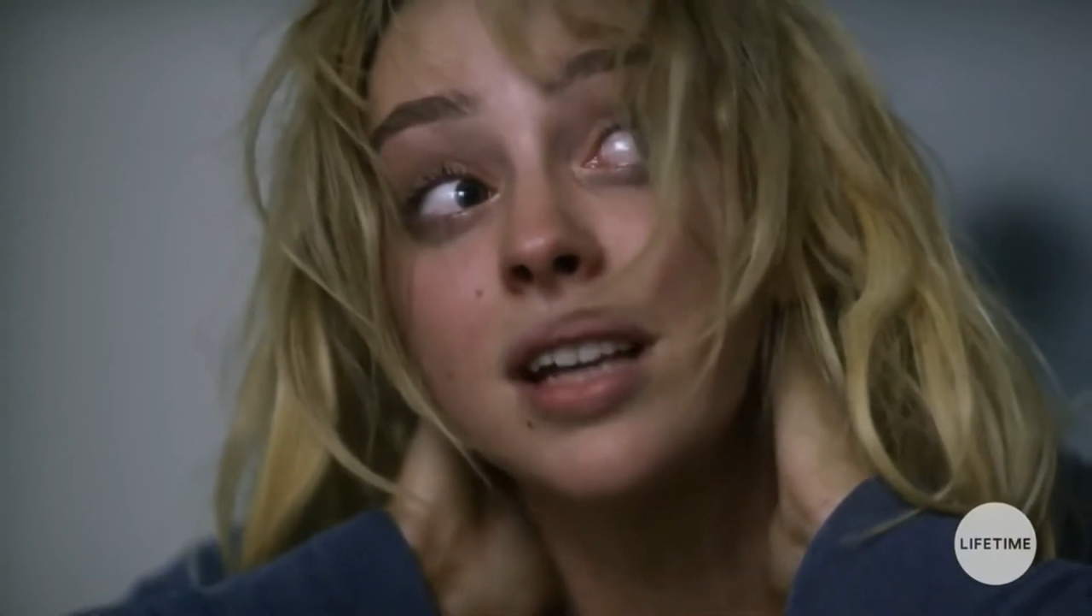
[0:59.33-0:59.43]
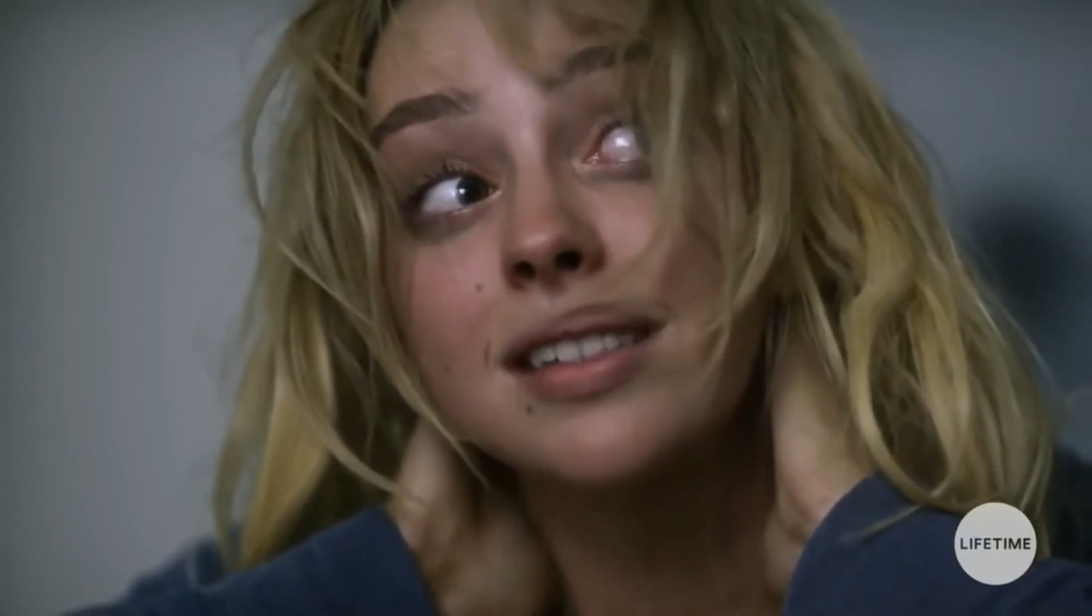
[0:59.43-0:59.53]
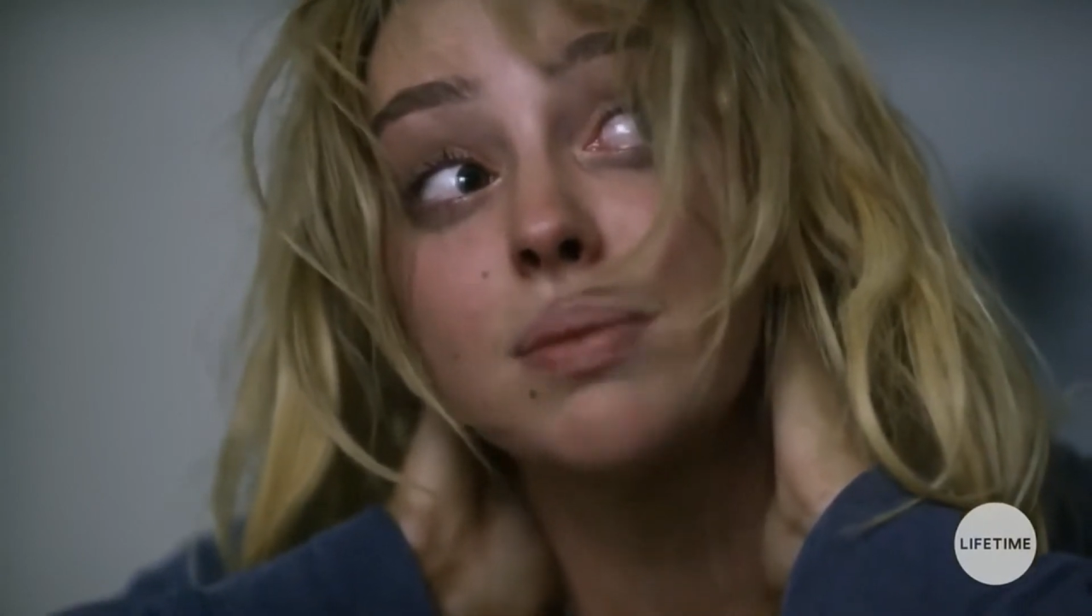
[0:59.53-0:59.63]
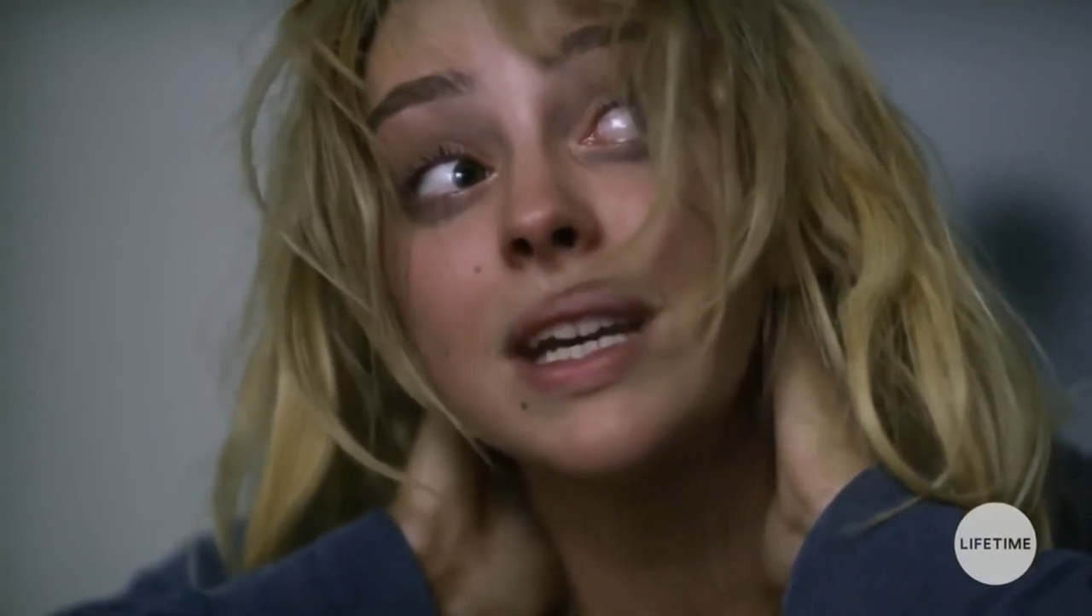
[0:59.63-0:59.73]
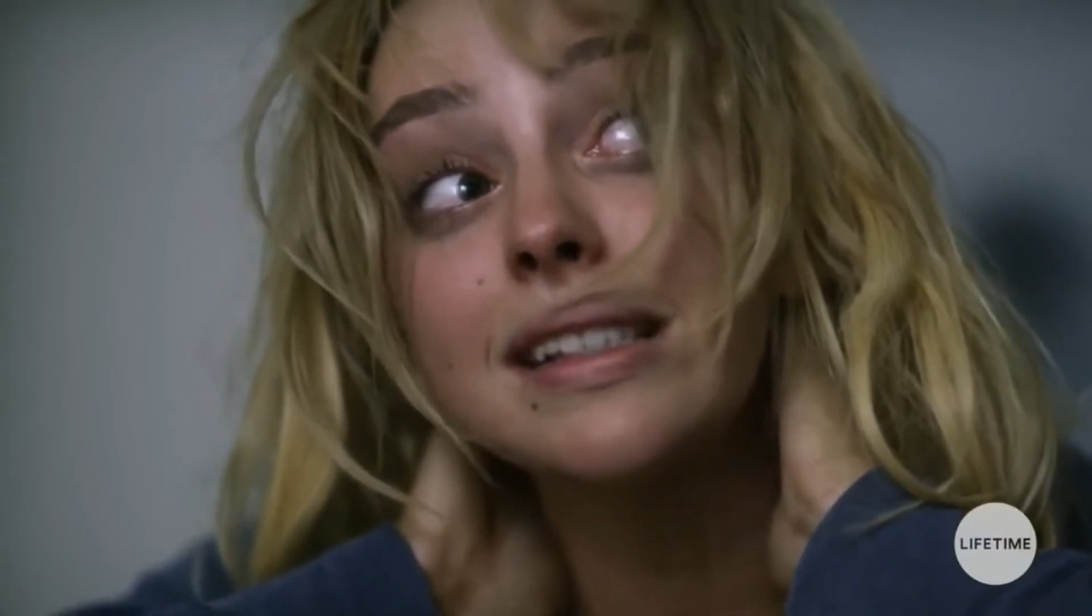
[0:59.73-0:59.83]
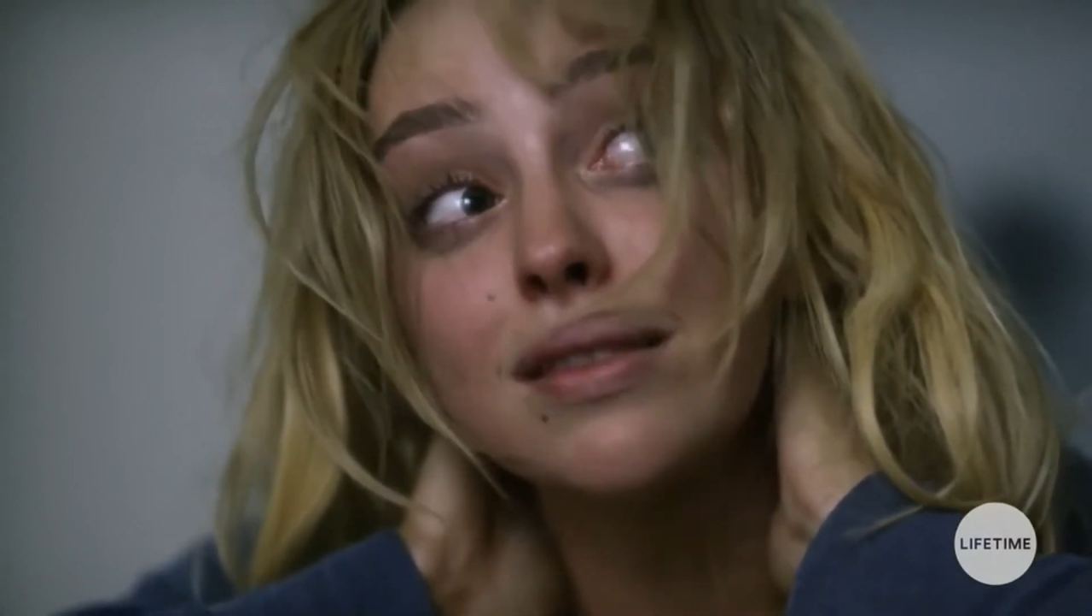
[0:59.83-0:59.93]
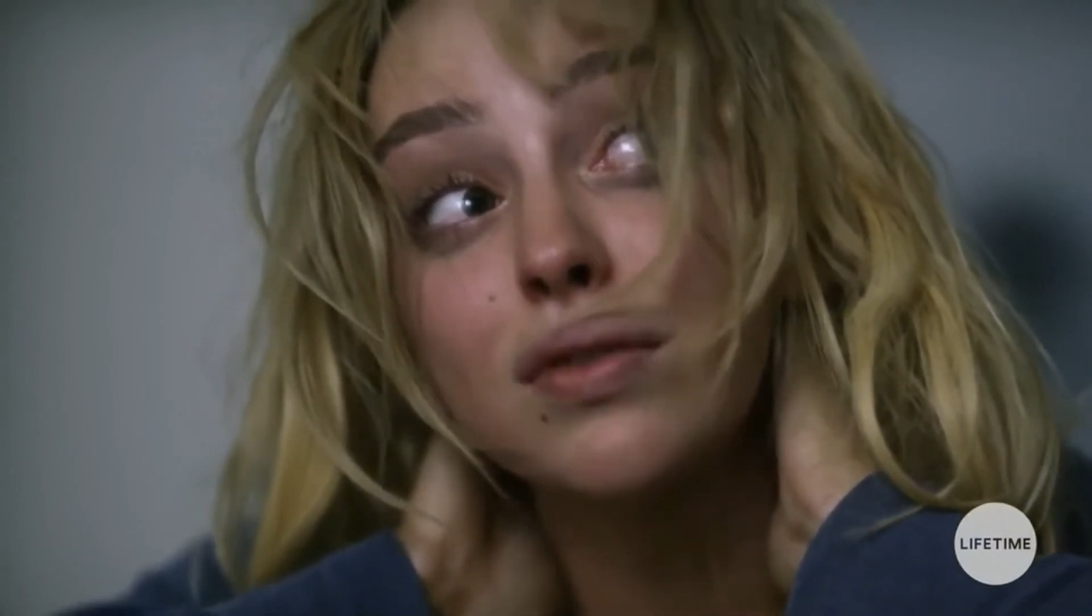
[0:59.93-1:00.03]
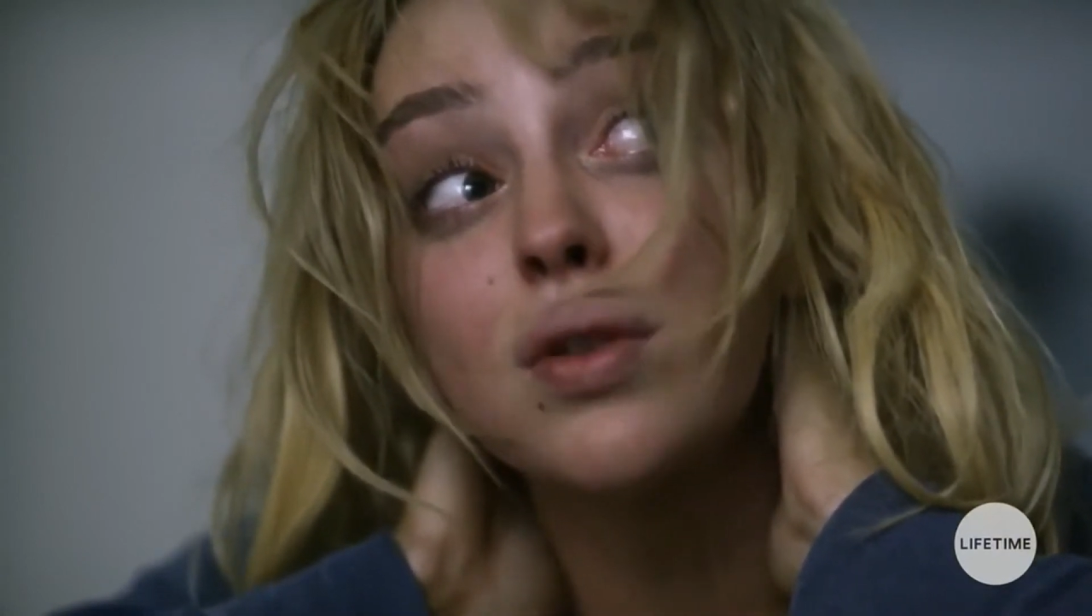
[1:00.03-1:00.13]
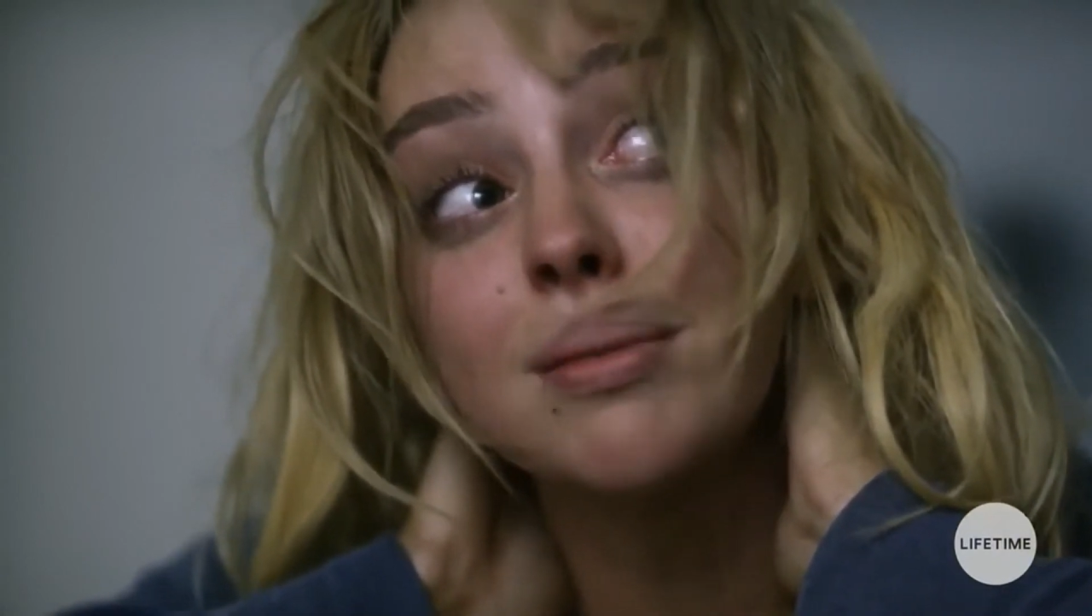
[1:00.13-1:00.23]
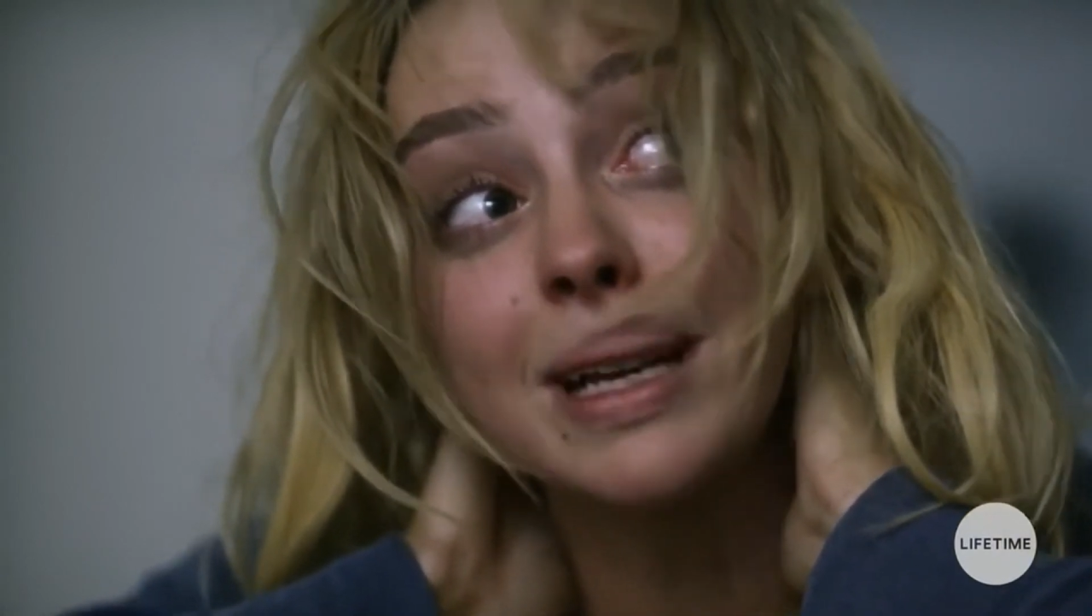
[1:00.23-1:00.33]
speaks
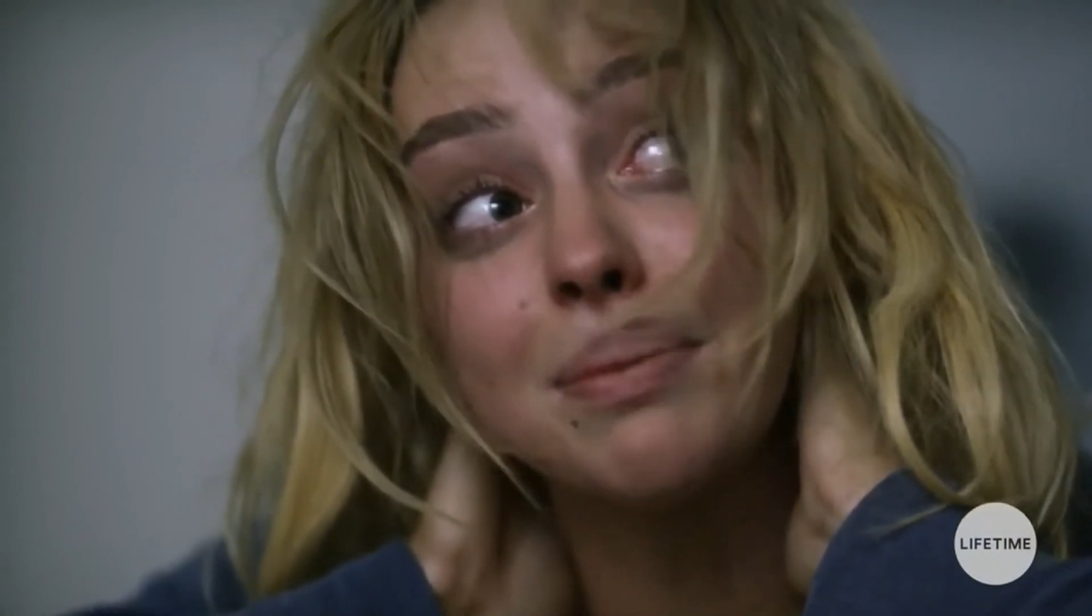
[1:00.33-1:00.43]
for me,